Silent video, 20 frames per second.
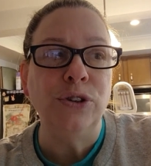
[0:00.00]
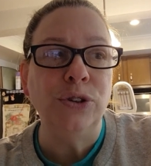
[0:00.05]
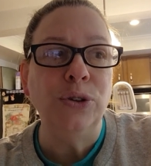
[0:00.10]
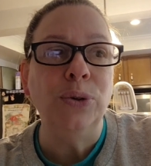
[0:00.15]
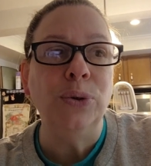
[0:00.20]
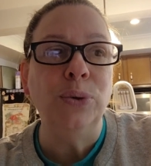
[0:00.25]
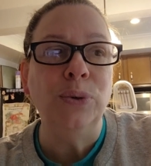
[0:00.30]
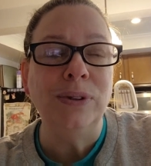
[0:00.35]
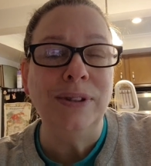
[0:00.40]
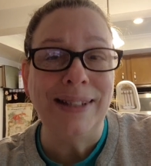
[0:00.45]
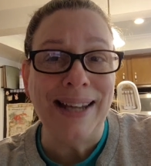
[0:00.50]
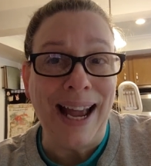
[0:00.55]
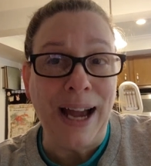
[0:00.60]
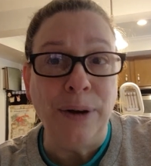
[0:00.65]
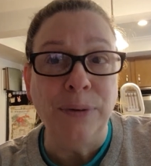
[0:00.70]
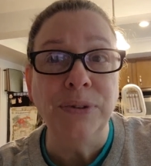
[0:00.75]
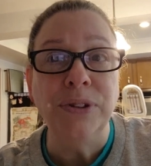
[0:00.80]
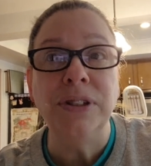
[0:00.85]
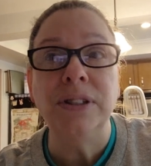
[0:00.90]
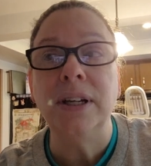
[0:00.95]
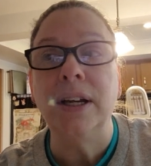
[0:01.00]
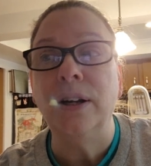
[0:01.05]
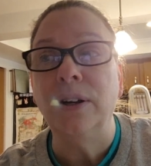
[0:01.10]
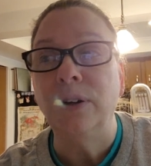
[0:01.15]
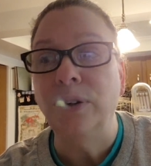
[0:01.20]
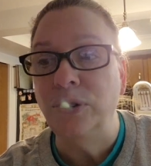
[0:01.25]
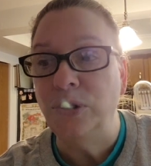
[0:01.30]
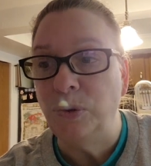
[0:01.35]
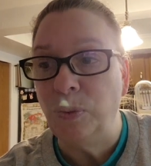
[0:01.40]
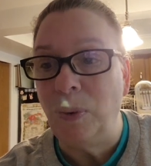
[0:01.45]
do
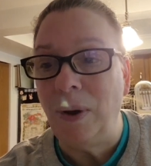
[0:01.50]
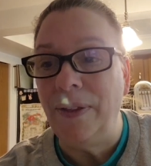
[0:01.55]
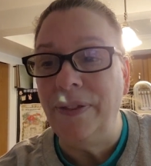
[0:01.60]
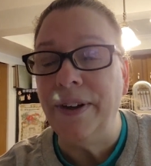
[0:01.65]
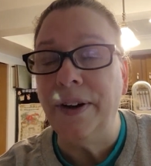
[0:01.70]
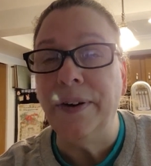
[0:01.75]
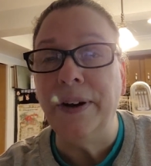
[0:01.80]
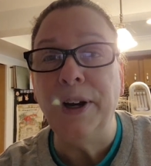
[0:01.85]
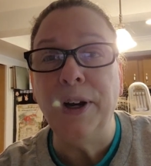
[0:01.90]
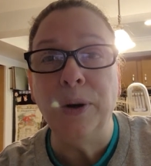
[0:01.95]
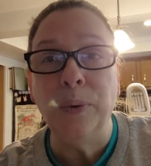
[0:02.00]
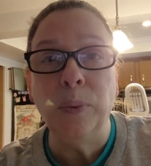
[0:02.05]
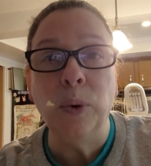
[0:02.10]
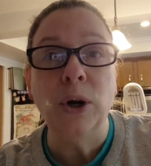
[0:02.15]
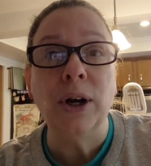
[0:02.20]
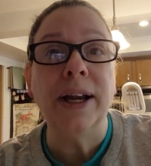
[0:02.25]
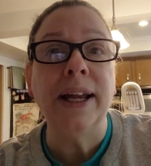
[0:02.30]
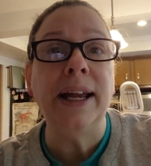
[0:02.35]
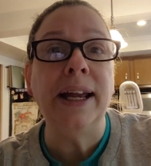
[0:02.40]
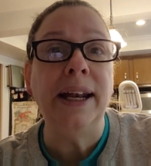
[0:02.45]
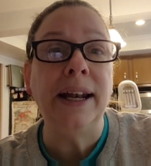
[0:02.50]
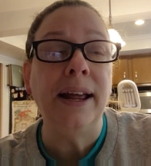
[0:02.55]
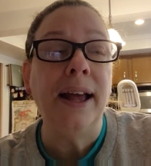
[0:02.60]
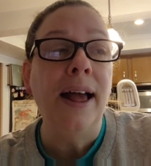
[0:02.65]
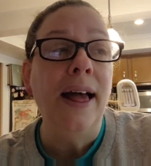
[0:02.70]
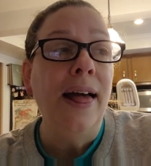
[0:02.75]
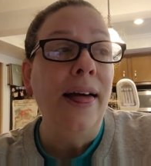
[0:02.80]
downstairs while they're here working.